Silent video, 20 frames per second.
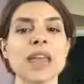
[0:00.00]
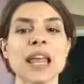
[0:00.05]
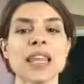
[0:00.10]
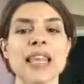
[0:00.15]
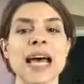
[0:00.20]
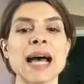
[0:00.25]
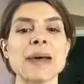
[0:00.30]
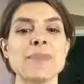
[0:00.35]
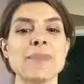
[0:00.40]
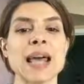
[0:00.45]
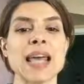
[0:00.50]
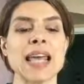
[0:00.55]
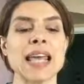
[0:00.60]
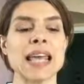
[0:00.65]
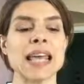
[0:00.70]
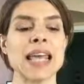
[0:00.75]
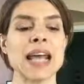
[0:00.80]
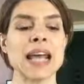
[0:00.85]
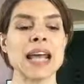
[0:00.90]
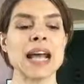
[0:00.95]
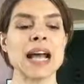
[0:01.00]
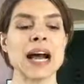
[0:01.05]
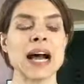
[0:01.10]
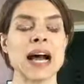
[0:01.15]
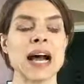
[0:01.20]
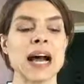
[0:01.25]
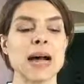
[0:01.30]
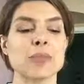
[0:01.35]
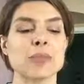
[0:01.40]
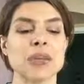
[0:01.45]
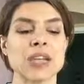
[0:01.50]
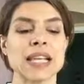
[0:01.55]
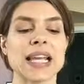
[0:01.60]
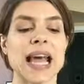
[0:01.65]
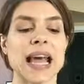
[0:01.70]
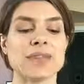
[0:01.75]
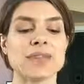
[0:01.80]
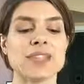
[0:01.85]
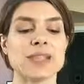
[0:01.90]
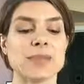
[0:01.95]
That may really
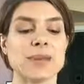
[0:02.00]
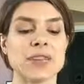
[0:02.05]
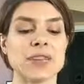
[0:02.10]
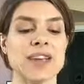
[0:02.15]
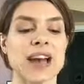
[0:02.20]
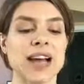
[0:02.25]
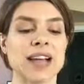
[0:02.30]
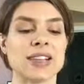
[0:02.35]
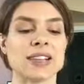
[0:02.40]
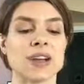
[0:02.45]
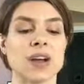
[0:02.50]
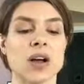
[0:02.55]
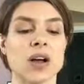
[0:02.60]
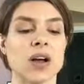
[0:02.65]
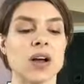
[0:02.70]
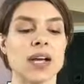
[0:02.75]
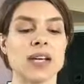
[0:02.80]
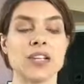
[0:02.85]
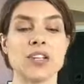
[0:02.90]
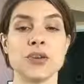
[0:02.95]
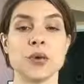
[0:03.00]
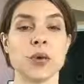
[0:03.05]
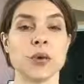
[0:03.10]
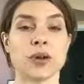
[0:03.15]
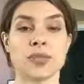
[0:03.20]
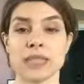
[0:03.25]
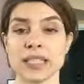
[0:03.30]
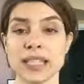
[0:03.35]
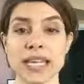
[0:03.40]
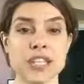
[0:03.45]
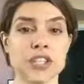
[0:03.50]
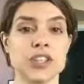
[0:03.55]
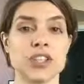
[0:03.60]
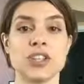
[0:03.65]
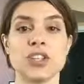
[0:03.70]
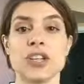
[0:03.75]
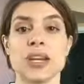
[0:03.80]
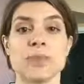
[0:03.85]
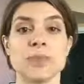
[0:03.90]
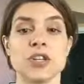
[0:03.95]
have some effects on your
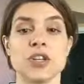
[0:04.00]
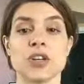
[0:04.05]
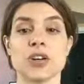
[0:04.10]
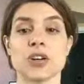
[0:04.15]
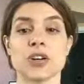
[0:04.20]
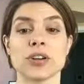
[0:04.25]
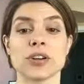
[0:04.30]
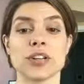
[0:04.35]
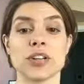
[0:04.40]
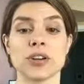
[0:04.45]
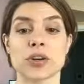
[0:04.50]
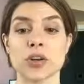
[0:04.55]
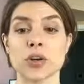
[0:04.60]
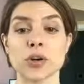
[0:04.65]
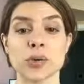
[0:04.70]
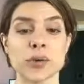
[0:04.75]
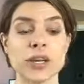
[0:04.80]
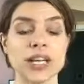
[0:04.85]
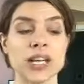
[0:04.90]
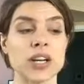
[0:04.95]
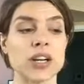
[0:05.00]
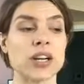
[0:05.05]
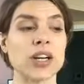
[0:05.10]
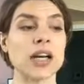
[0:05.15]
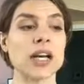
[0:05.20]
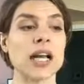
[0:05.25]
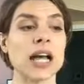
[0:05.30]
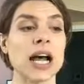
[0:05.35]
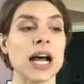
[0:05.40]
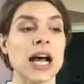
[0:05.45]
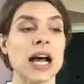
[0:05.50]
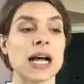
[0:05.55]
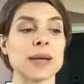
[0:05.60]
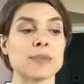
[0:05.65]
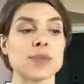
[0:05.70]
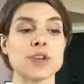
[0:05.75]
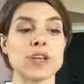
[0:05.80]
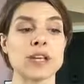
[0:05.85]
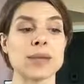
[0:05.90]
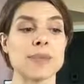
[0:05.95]
relationships, your career.
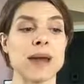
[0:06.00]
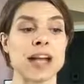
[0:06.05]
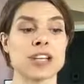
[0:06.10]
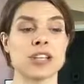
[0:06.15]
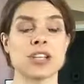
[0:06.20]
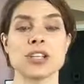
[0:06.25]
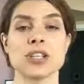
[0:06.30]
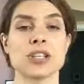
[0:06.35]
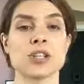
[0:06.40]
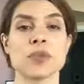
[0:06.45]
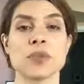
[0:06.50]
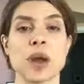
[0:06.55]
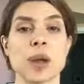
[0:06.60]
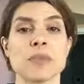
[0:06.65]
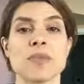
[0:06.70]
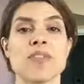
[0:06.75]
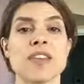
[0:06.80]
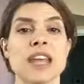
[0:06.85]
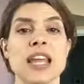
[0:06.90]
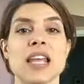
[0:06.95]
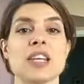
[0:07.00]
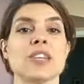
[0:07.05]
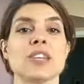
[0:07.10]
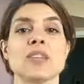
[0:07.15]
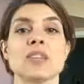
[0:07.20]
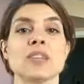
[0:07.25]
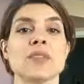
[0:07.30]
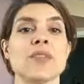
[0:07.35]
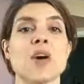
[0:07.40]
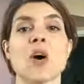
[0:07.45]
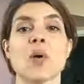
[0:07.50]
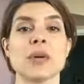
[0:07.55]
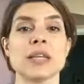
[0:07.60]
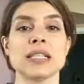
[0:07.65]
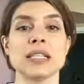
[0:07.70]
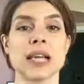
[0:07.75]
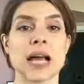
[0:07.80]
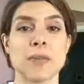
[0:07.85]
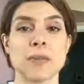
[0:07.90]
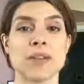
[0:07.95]
You can imagine just the ramifications of
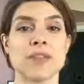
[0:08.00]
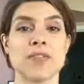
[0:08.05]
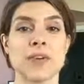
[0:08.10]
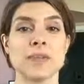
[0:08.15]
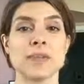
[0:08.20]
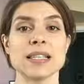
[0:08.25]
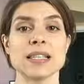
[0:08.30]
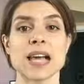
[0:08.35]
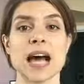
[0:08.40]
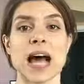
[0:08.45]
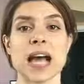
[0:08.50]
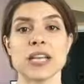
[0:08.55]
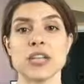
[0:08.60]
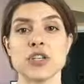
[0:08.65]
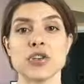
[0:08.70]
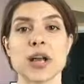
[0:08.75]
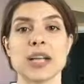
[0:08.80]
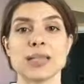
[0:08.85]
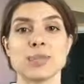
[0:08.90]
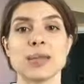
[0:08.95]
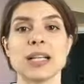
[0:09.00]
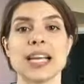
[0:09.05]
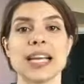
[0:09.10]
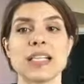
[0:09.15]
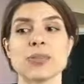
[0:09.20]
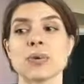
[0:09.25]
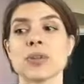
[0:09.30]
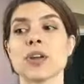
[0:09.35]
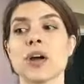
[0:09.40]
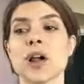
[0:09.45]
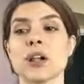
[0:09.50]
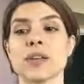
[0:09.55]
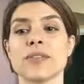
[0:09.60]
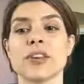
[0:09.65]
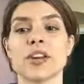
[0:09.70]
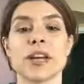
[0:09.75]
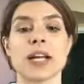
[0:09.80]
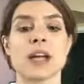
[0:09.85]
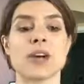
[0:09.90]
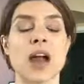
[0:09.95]
always coming from this high stress place with all of
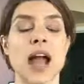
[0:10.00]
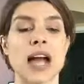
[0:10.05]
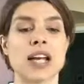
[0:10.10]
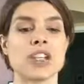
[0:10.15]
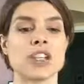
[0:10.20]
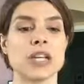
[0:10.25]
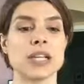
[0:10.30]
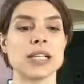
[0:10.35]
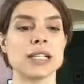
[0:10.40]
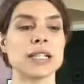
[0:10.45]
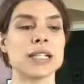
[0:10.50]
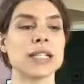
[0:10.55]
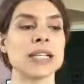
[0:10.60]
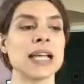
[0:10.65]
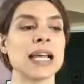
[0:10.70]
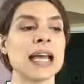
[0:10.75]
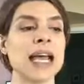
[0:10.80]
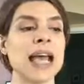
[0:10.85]
your interactions.